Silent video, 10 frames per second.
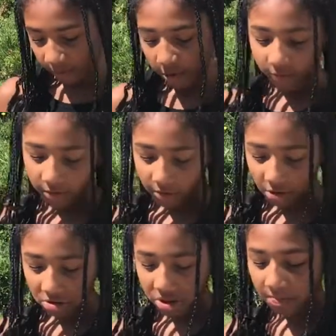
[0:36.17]
fluffy
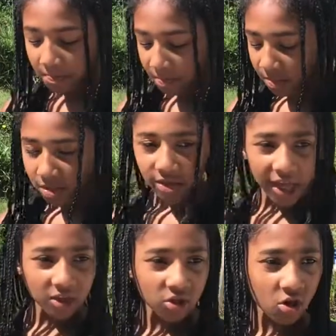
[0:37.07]
balls.
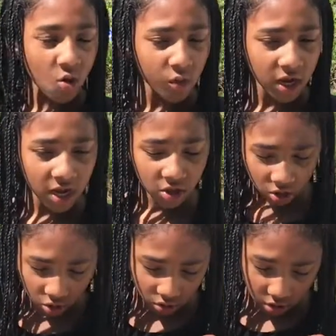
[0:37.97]
And so what I
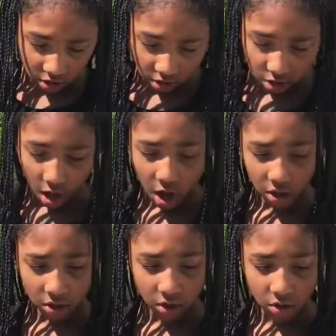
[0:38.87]
used is hot
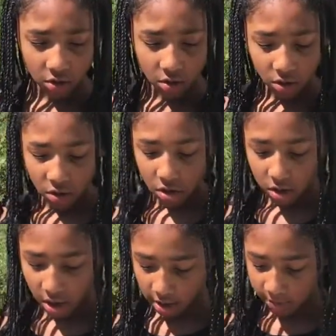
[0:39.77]
glue,
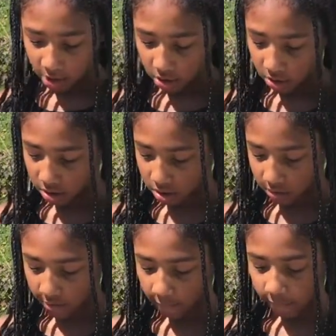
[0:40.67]
the eyeballs
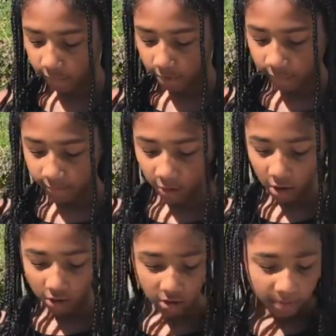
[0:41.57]
and fluffy
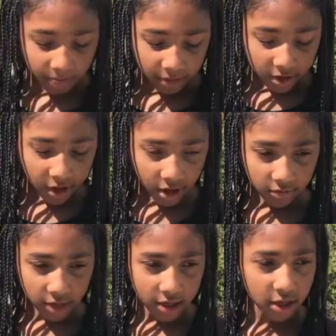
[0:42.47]
balls.
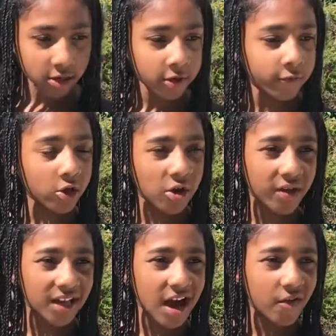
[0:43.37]
And if you
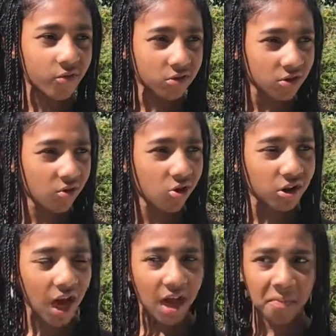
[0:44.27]
already have your old
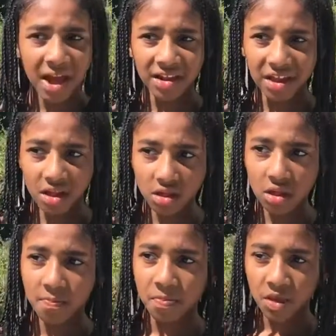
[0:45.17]
iPad case,
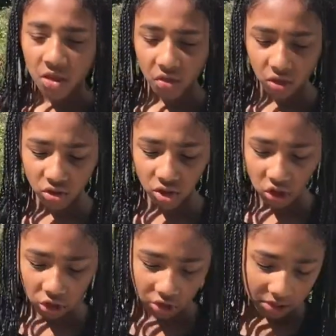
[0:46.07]
then
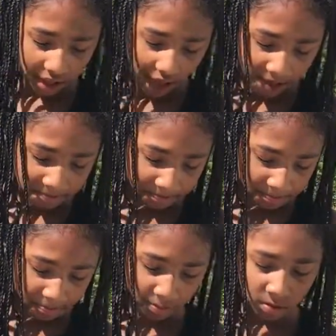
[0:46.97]
just use that.
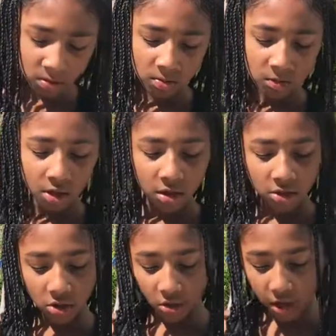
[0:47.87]

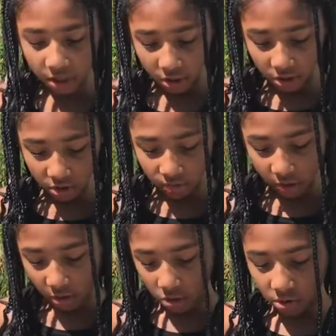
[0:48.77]
So I just used
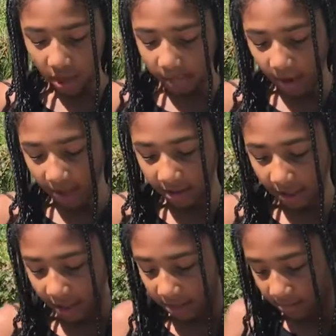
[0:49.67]
my old iPad
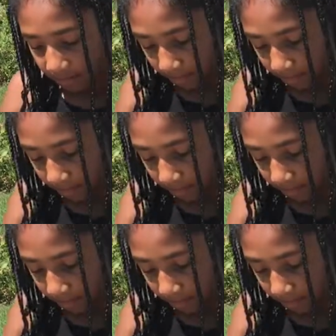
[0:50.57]
case.